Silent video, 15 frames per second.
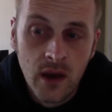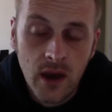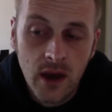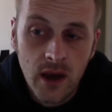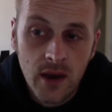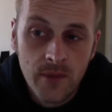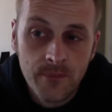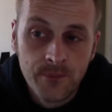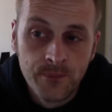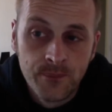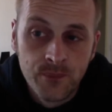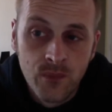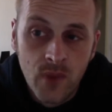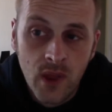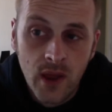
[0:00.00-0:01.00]

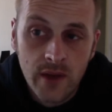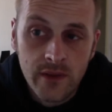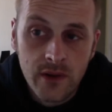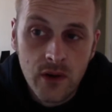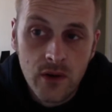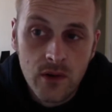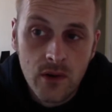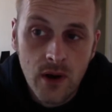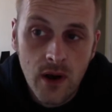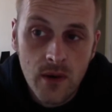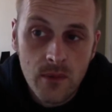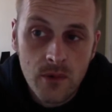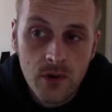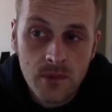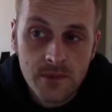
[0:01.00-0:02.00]
and the Google
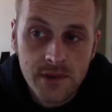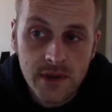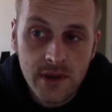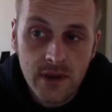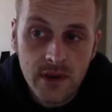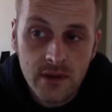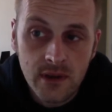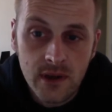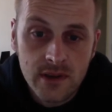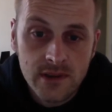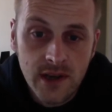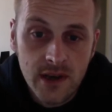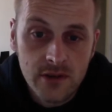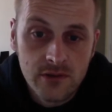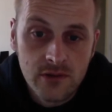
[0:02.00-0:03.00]
Home comes in at, like I
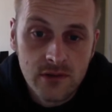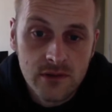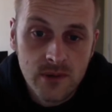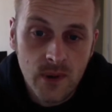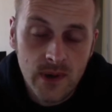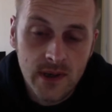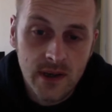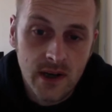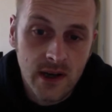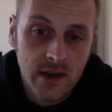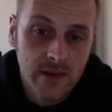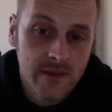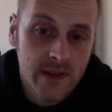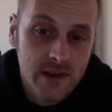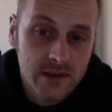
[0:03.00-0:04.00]
say, £129,
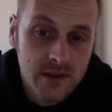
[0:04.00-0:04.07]
and that's